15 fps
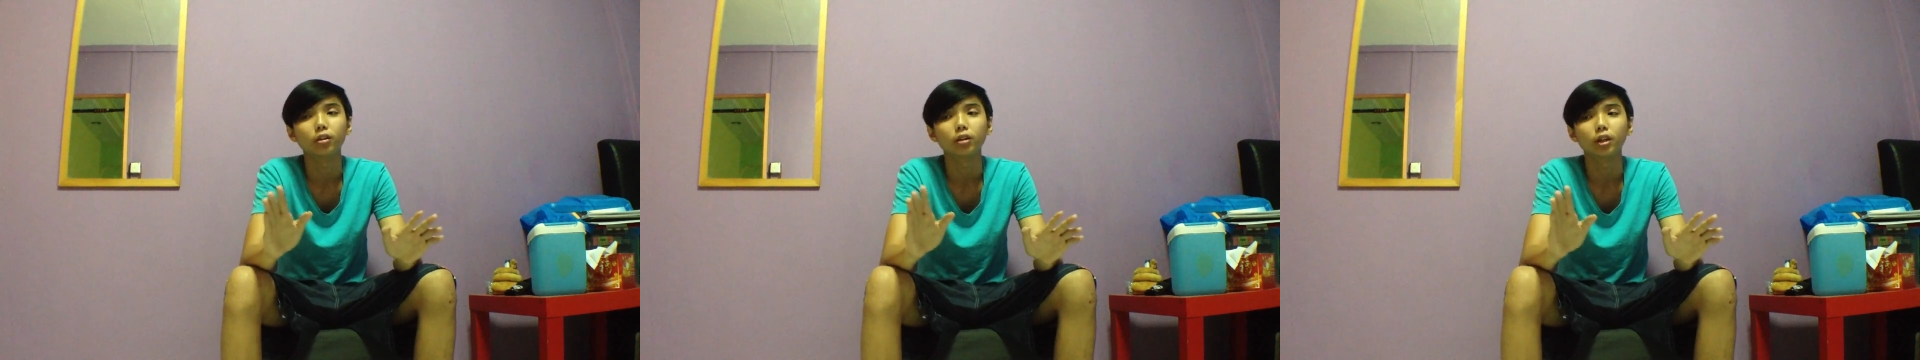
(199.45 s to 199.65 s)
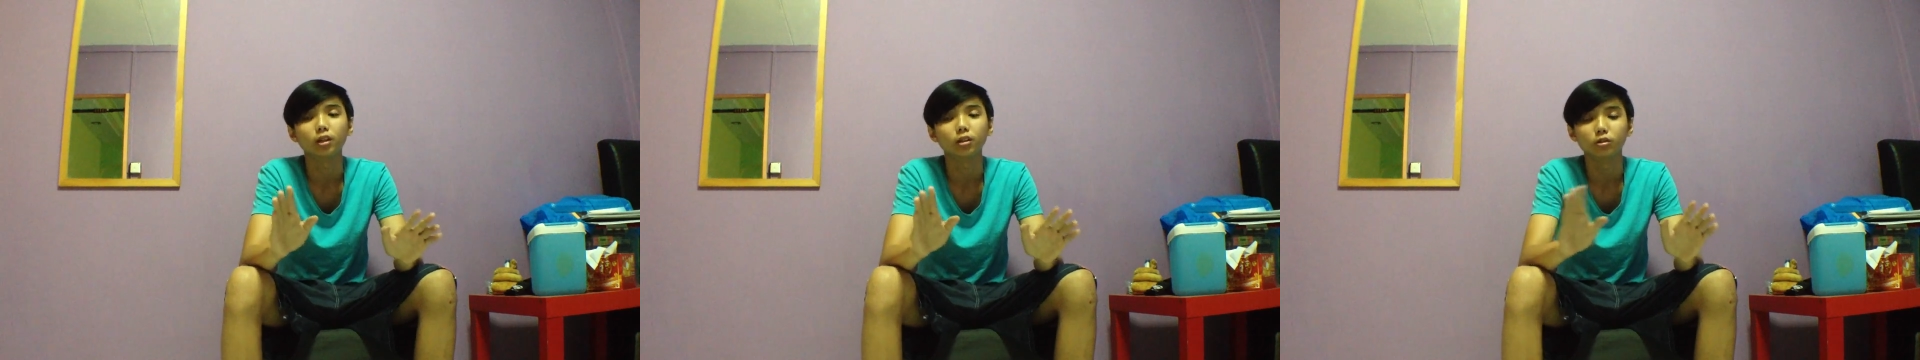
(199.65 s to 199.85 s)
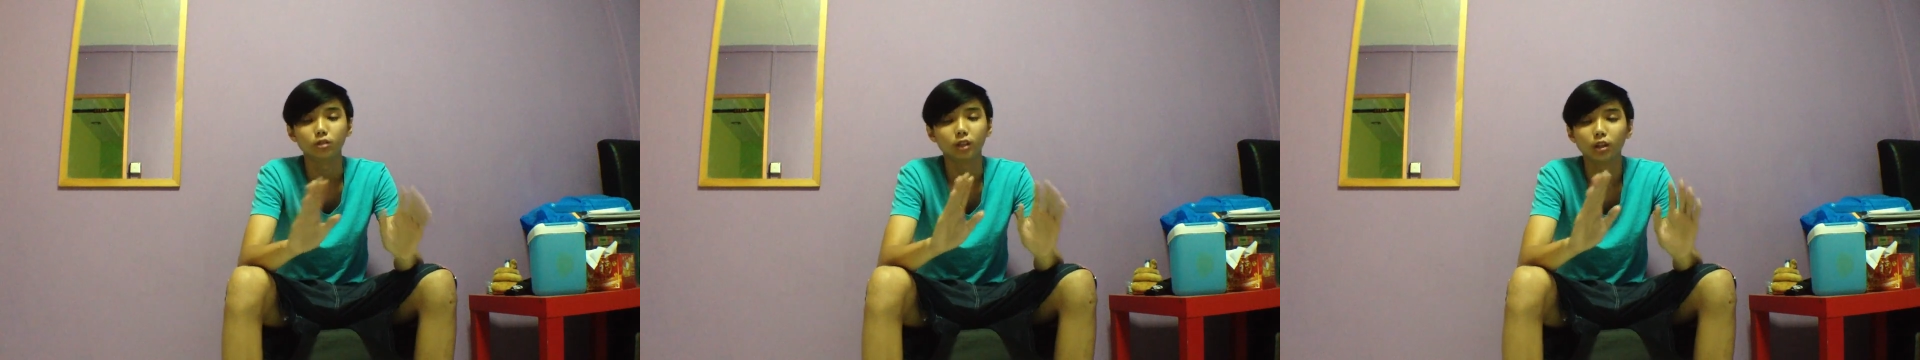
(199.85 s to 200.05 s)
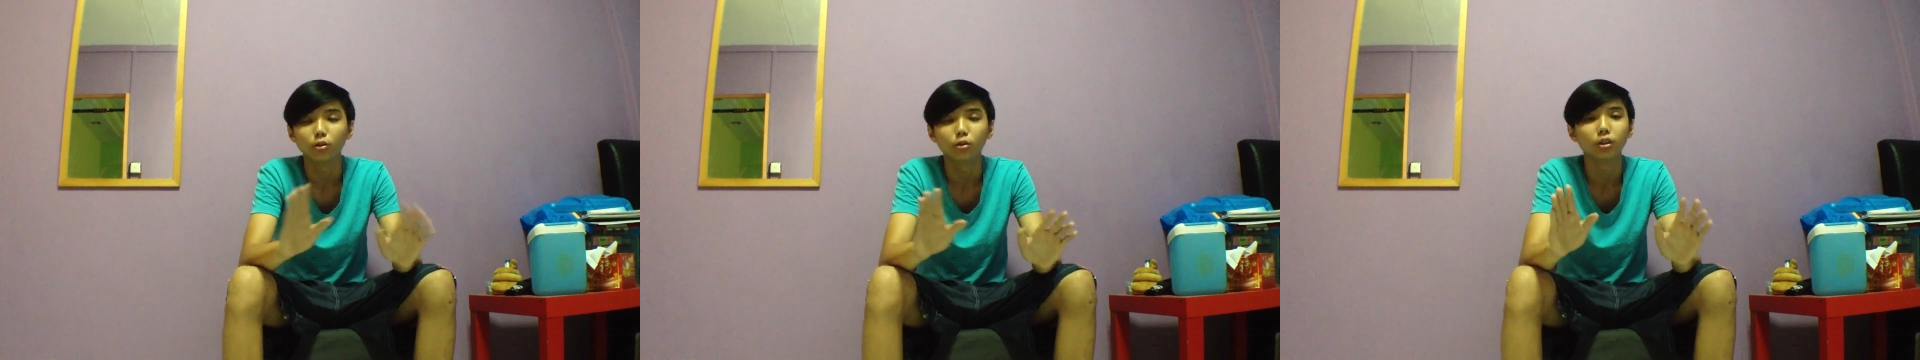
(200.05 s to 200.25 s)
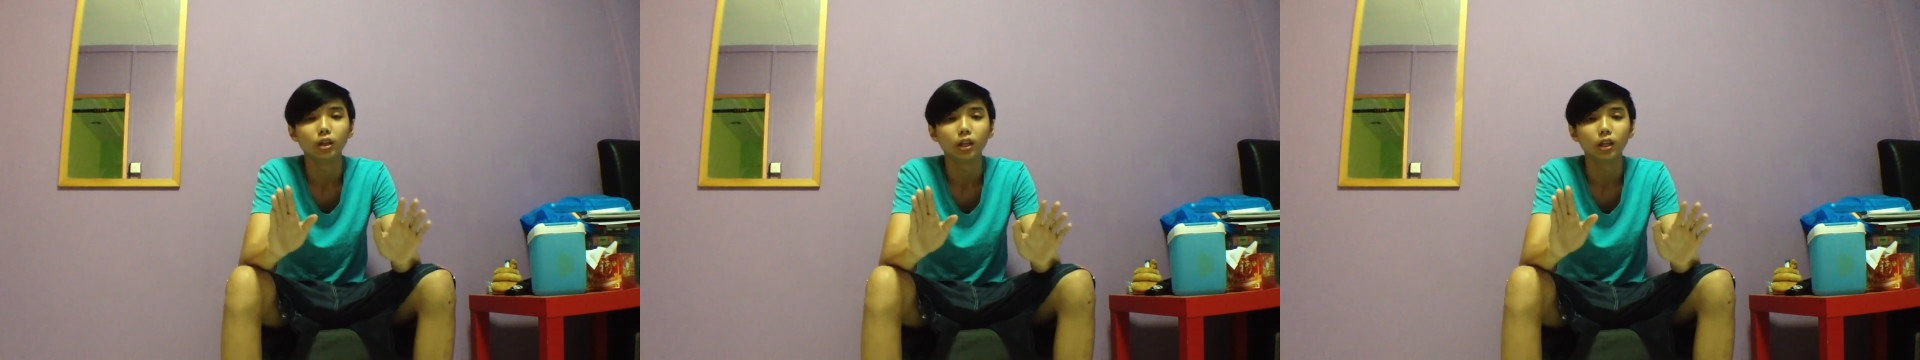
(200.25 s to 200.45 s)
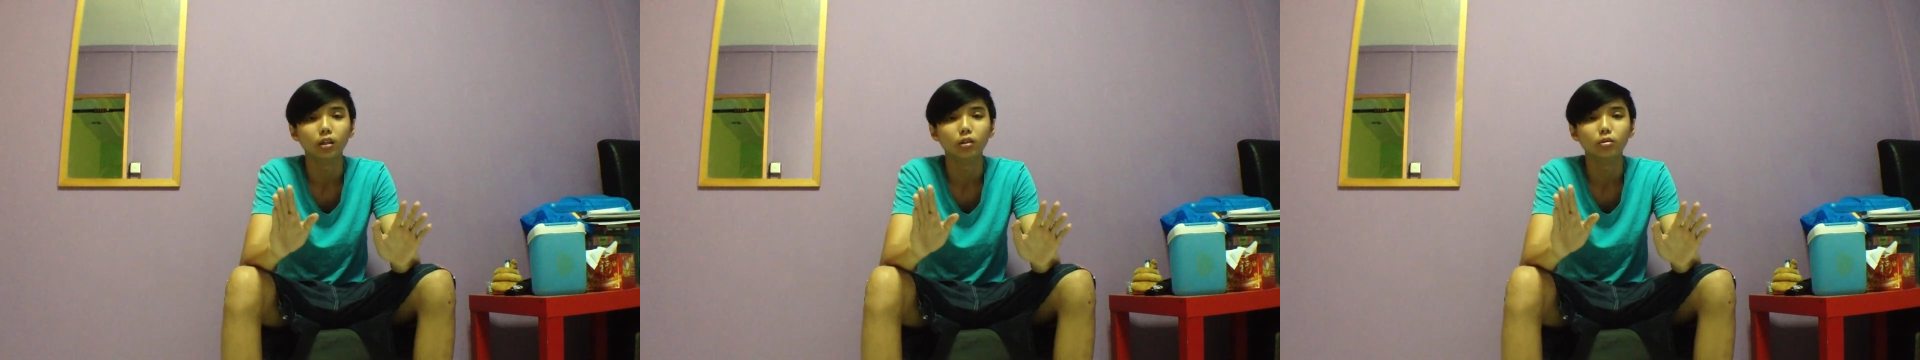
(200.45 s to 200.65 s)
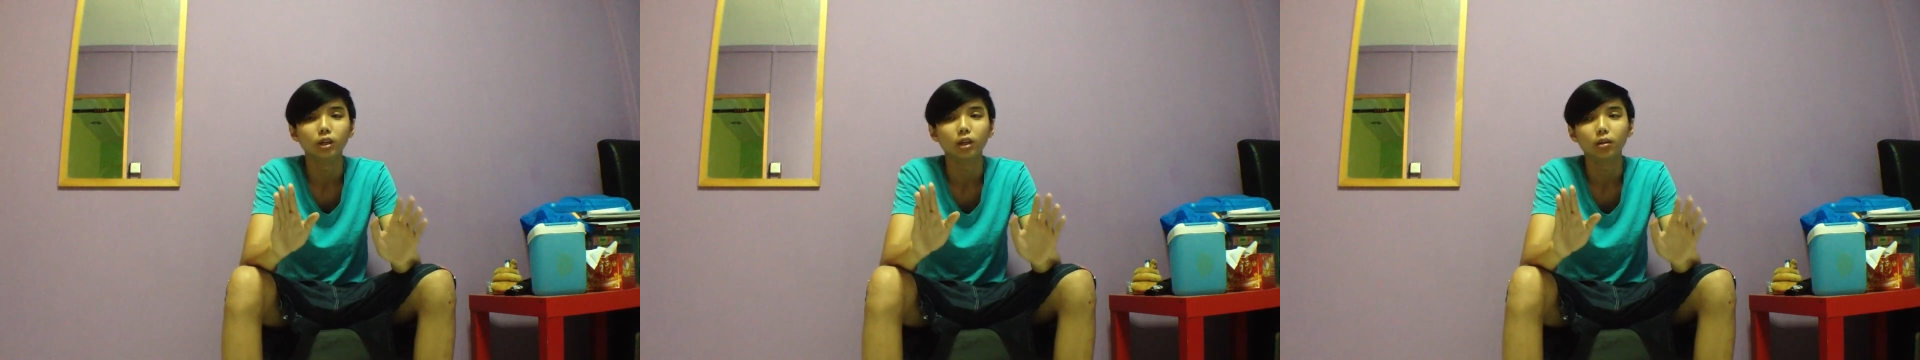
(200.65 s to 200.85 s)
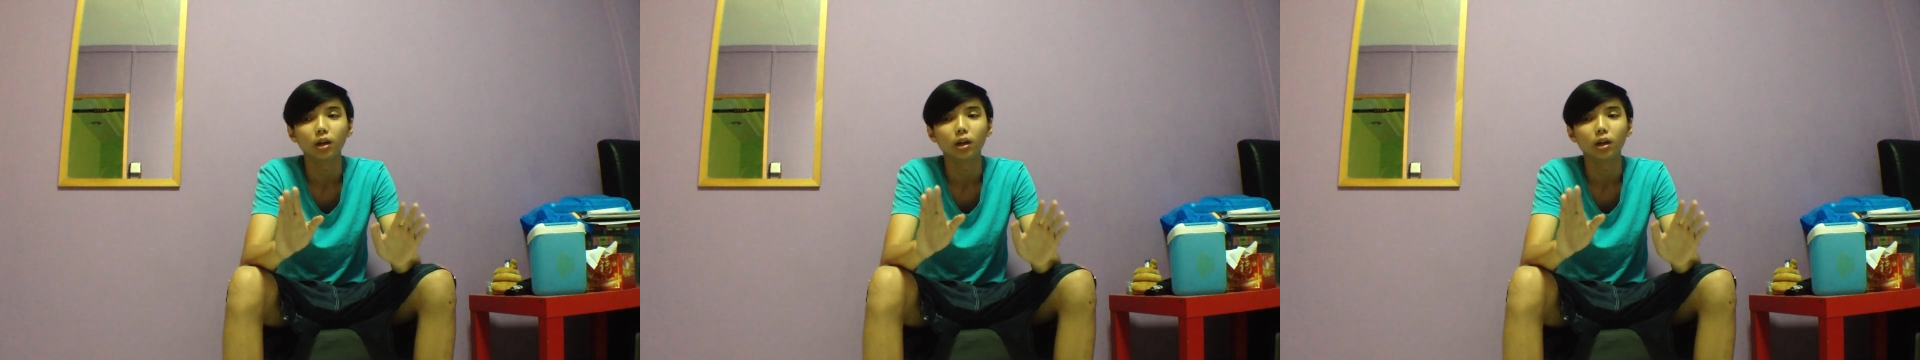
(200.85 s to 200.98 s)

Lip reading: Okay, you can go ahead and do that.